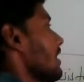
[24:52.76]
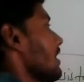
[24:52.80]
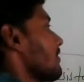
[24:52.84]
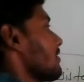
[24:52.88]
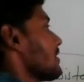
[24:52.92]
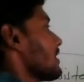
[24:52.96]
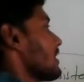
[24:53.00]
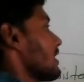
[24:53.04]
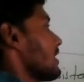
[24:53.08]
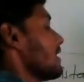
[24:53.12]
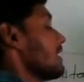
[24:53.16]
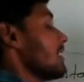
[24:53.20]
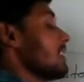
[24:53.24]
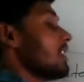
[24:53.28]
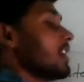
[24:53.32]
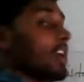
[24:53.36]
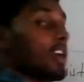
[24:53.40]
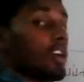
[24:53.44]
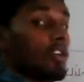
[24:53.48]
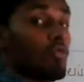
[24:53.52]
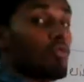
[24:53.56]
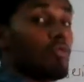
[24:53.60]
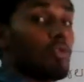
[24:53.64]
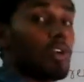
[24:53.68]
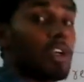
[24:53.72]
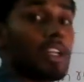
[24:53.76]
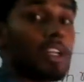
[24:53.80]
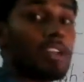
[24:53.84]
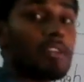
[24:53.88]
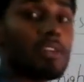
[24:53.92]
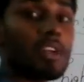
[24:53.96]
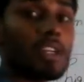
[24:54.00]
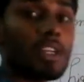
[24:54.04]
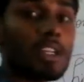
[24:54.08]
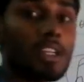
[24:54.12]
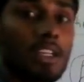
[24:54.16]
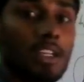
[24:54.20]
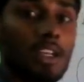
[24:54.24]
having a
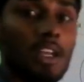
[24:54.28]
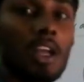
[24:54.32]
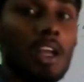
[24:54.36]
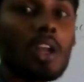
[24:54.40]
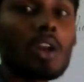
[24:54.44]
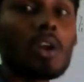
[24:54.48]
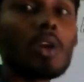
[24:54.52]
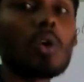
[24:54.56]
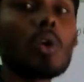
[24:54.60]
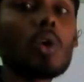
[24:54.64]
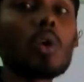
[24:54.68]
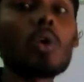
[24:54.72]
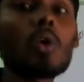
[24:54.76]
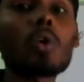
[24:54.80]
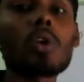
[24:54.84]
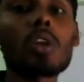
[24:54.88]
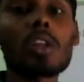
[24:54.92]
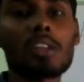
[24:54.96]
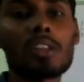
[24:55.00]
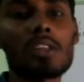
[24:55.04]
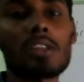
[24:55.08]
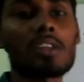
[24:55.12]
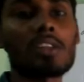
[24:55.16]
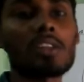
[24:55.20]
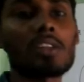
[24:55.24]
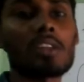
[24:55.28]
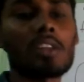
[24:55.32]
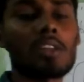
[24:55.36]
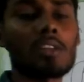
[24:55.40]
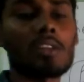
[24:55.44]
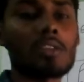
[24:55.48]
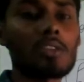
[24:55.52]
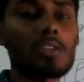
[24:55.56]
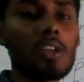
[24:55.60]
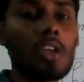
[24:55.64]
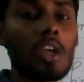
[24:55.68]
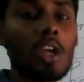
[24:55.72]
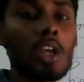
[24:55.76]
very low
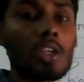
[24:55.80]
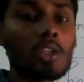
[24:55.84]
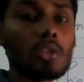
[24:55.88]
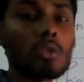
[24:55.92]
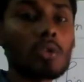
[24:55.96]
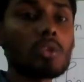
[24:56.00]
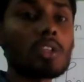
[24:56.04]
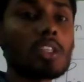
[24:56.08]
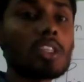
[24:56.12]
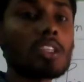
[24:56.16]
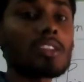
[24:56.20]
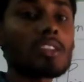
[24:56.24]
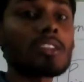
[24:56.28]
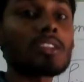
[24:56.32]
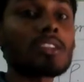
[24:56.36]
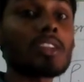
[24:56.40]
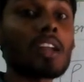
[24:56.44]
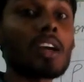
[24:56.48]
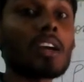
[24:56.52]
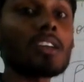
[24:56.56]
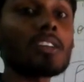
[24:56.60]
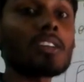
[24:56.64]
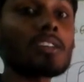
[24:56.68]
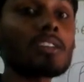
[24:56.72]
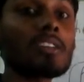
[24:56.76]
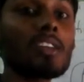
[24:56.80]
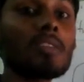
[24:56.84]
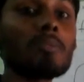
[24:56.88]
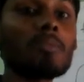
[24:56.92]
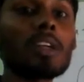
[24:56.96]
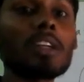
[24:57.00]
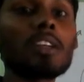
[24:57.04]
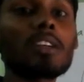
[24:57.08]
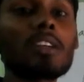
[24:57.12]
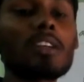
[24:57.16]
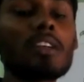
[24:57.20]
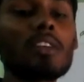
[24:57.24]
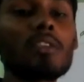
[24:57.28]
resistance. So this tungsten
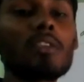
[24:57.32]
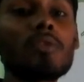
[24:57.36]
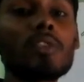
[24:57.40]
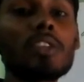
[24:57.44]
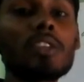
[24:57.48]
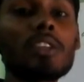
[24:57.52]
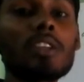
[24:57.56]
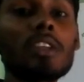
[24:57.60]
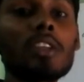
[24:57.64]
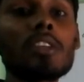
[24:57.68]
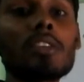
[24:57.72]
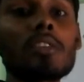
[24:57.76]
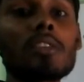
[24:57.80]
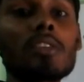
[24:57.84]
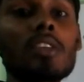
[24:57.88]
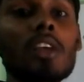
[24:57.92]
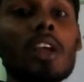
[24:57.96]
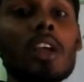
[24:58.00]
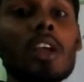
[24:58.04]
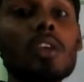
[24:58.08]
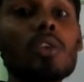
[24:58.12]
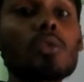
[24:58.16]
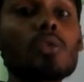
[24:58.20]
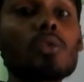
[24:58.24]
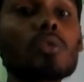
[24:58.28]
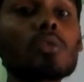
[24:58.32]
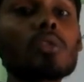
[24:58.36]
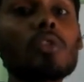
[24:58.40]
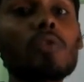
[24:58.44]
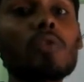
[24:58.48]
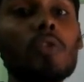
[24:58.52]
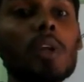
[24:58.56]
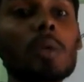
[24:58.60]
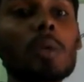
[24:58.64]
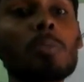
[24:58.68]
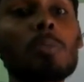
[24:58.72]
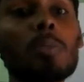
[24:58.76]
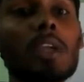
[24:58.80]
metal, which is used
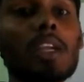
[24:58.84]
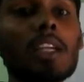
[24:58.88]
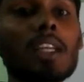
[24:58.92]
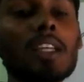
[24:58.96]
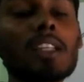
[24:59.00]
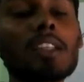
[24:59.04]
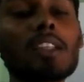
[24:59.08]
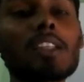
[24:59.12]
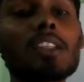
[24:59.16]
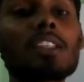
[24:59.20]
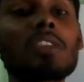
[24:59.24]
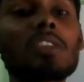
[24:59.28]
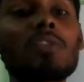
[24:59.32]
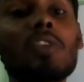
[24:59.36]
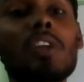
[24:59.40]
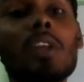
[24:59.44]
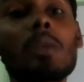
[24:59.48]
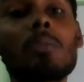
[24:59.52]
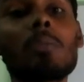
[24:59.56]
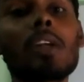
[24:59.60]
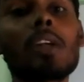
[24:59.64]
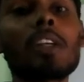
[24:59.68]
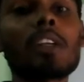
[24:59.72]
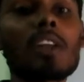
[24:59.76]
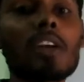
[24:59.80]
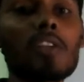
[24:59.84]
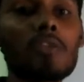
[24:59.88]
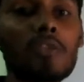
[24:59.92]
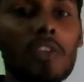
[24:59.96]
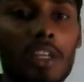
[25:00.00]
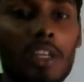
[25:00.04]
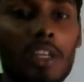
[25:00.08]
for making this filament of